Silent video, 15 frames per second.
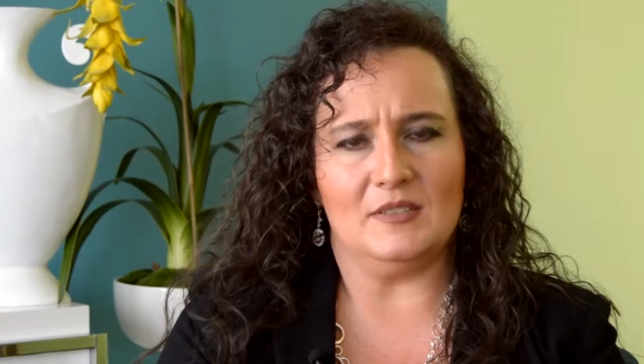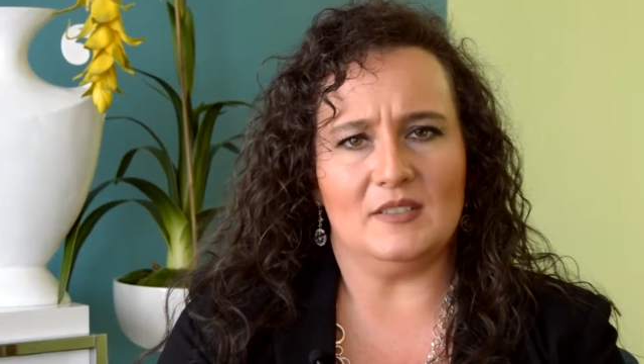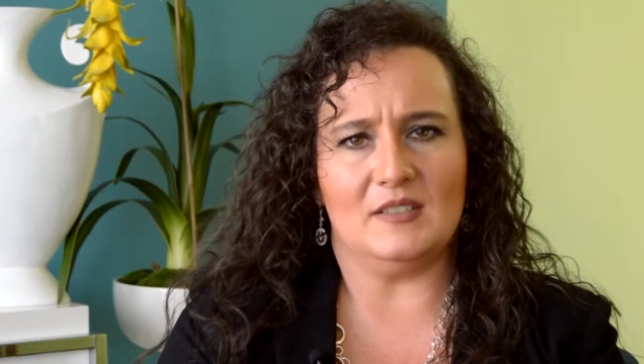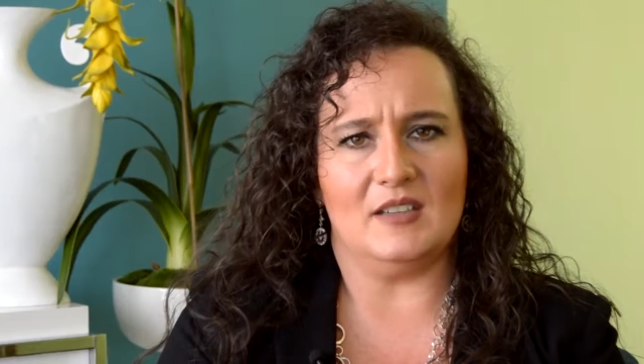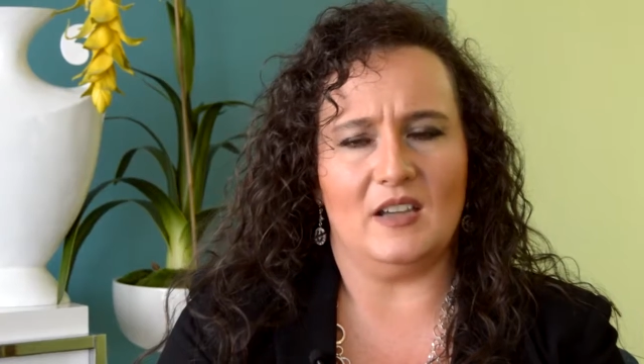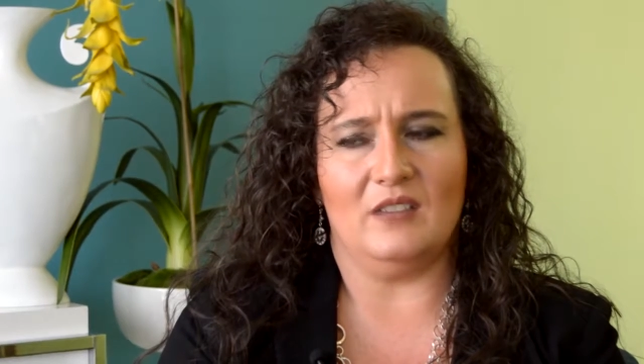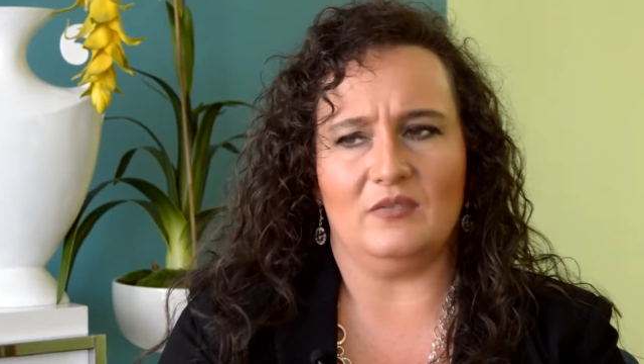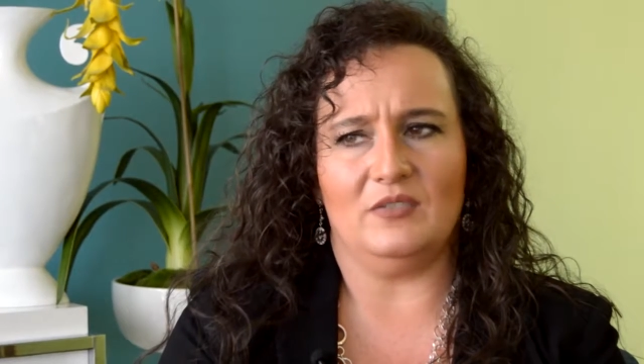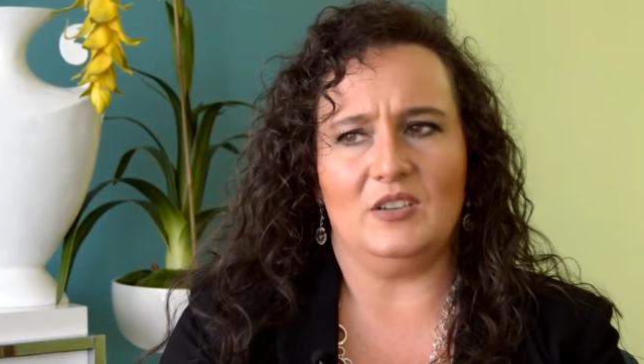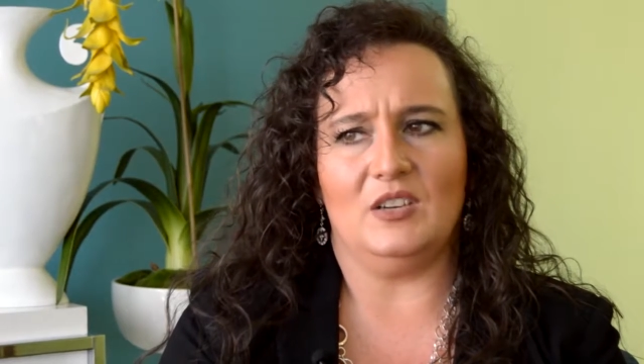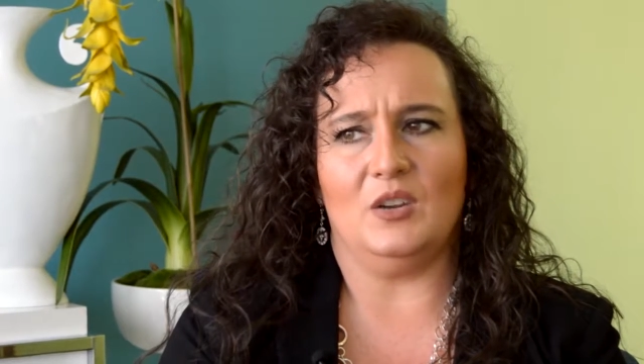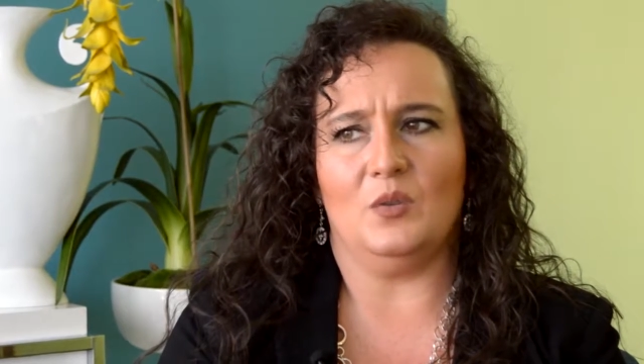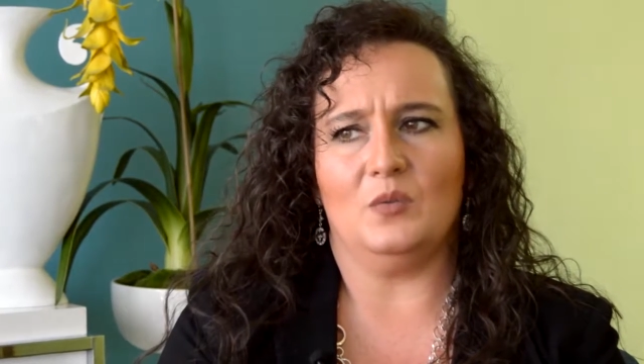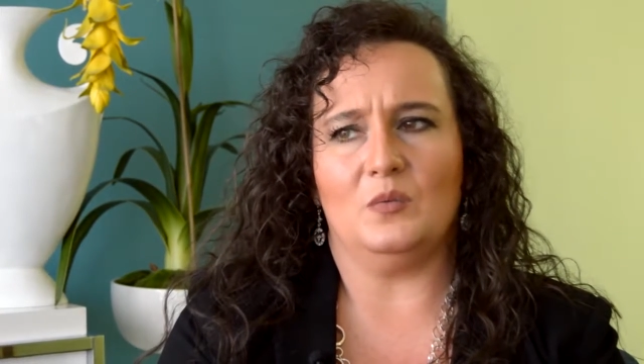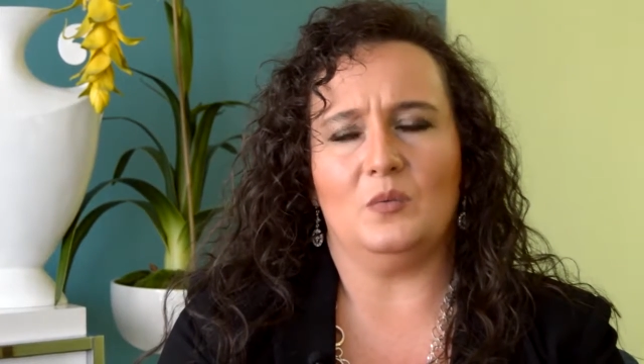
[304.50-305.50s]
and stuff,
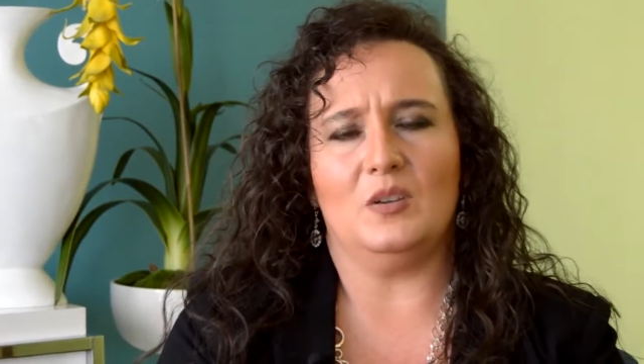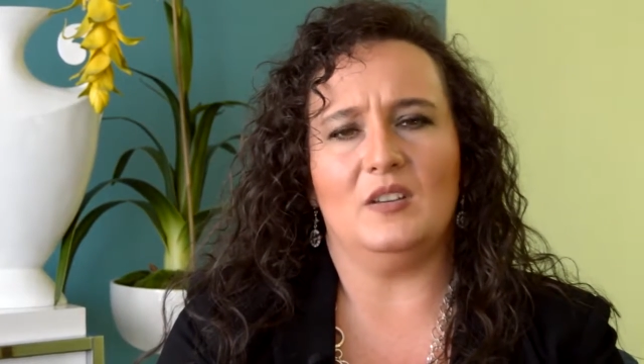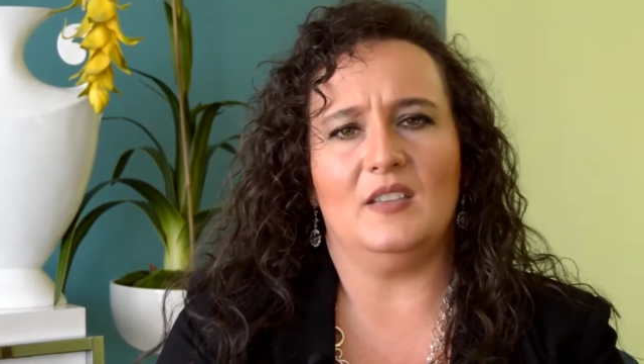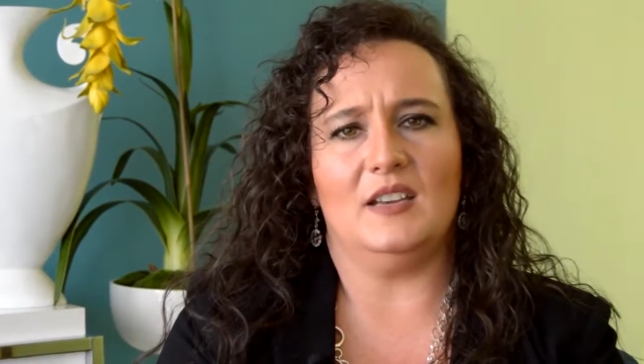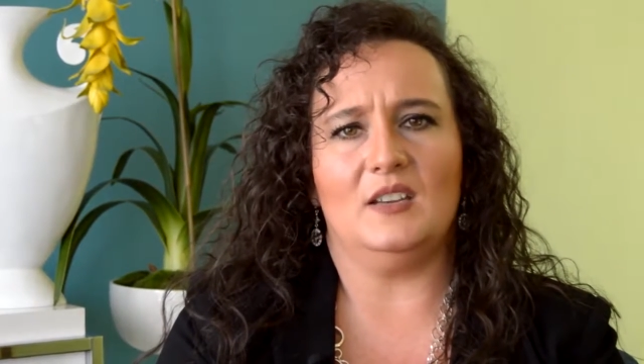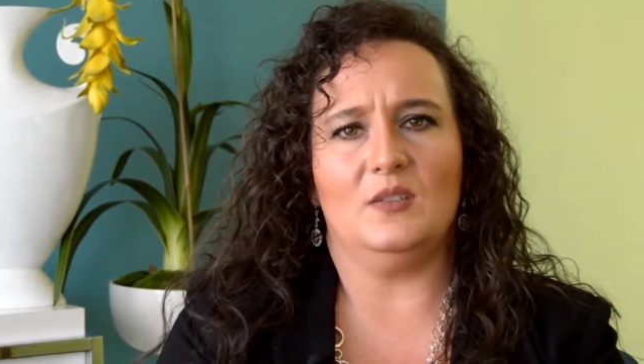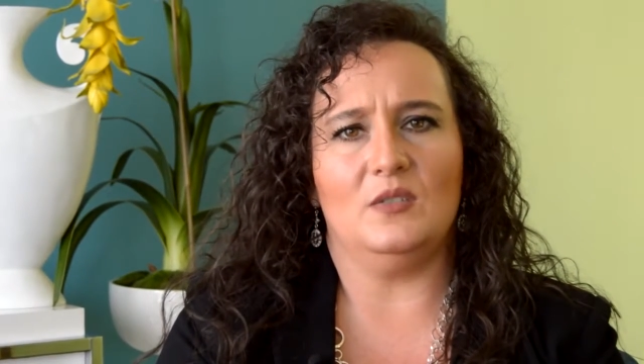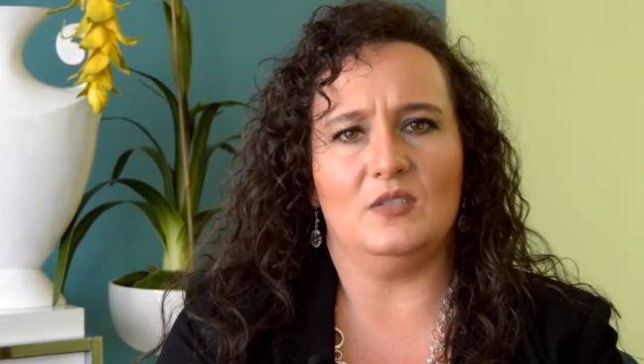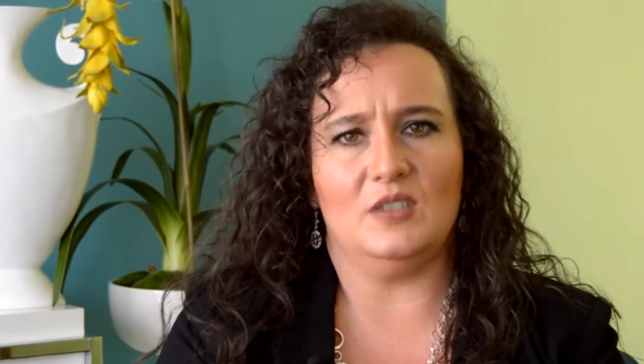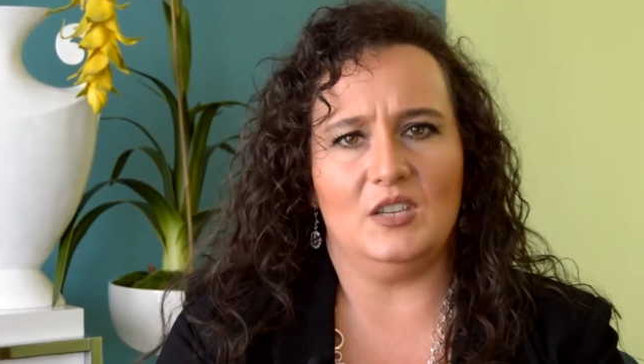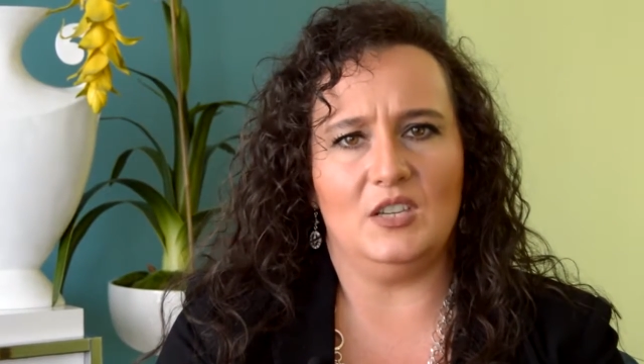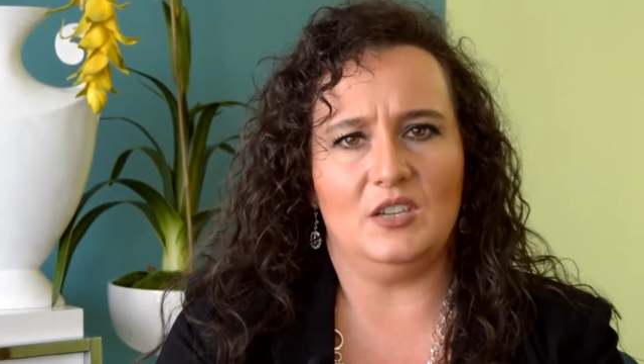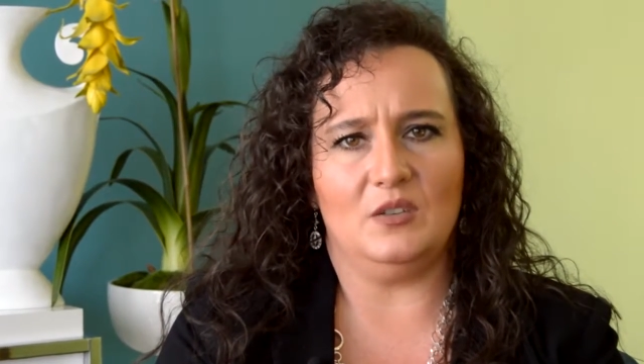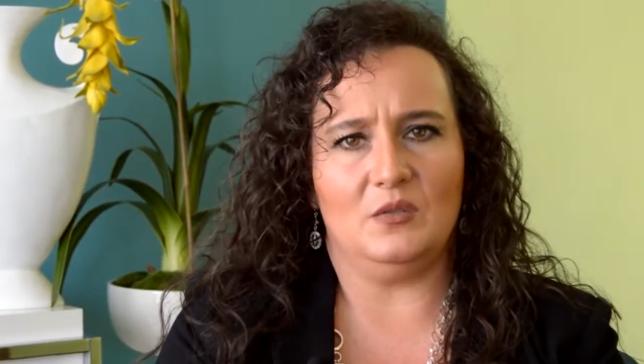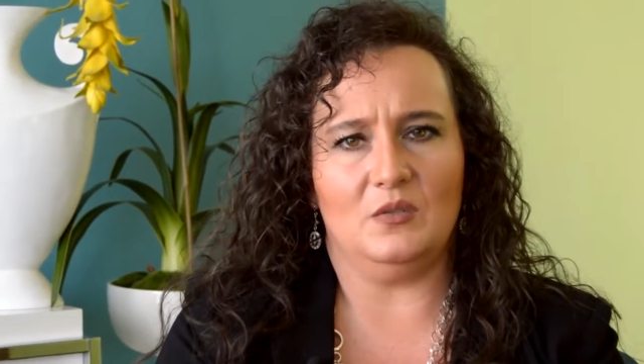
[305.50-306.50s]
what are they doing to
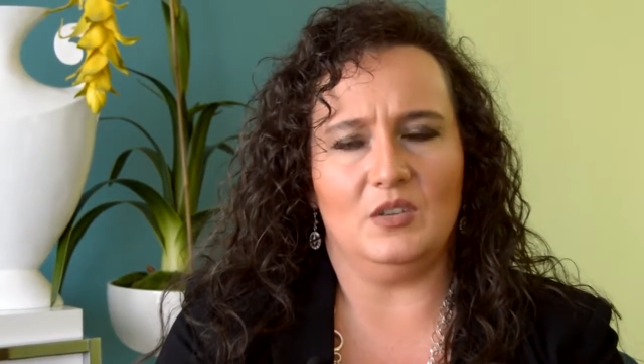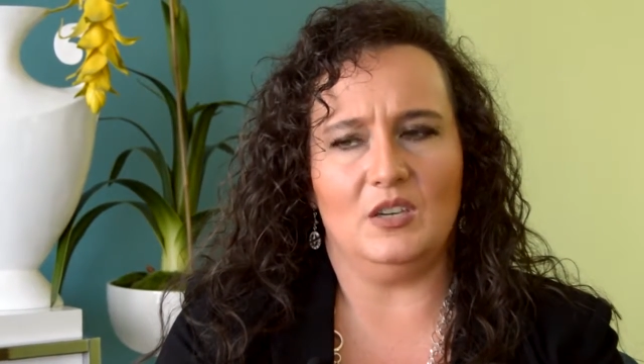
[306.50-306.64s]
you?